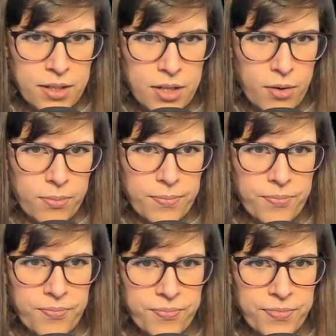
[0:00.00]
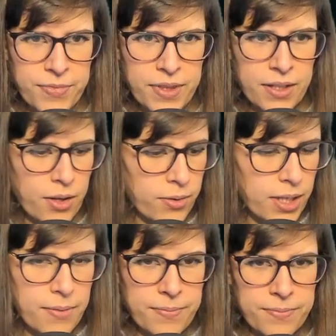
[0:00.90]
No.
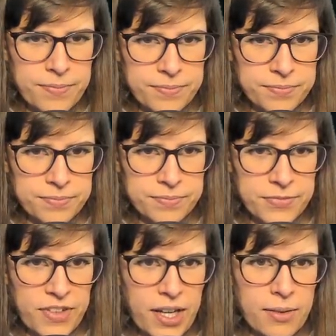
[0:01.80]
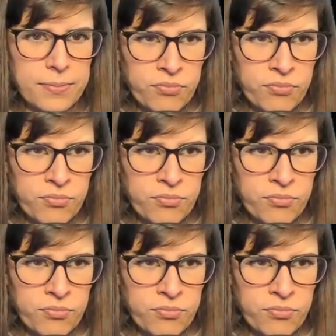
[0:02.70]
Okay. Fine.